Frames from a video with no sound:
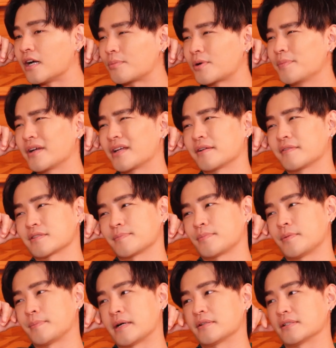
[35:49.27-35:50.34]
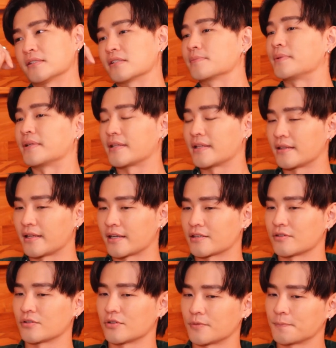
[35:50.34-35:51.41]
I'll probably end up as a pop artist, but then like,
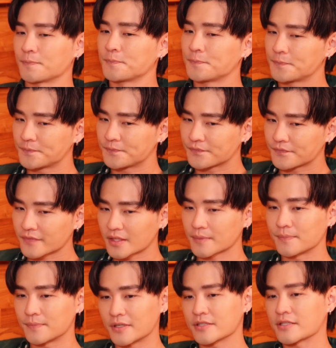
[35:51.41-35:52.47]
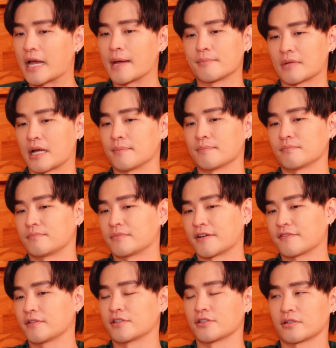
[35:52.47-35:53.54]
because I'm
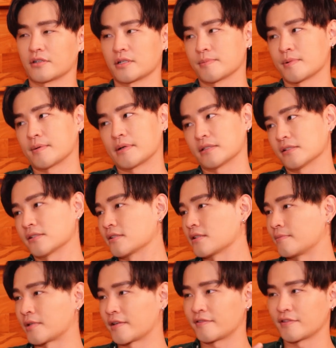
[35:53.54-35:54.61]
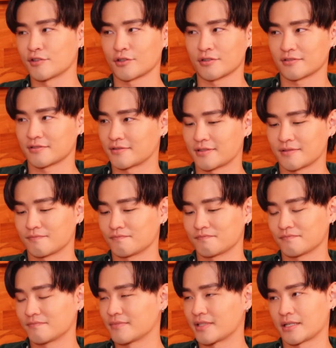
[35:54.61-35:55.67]
definitely not a hip hop artist. I'm definitely not
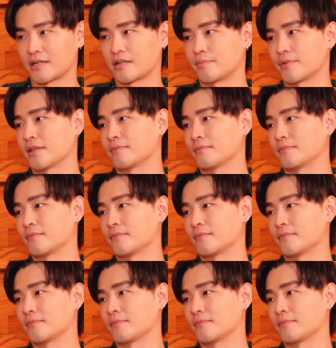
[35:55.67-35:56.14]
an R&B.